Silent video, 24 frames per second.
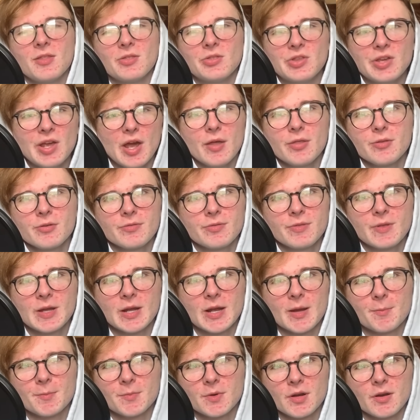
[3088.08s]
The other thing
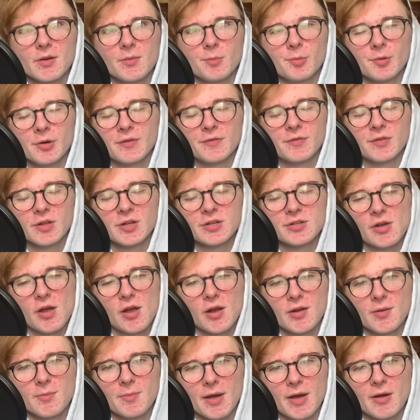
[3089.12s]
I'm gonna briefly
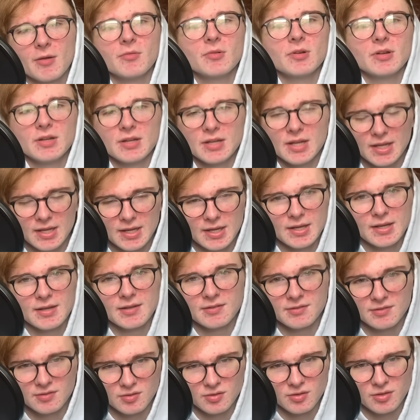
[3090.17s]
talk about
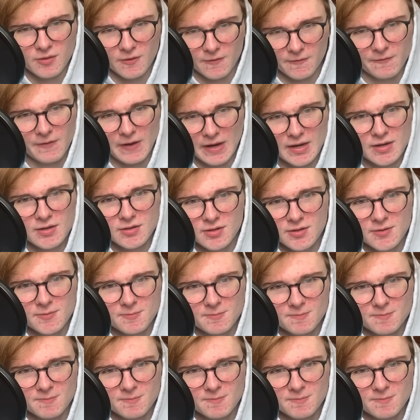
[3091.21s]
is the fandom.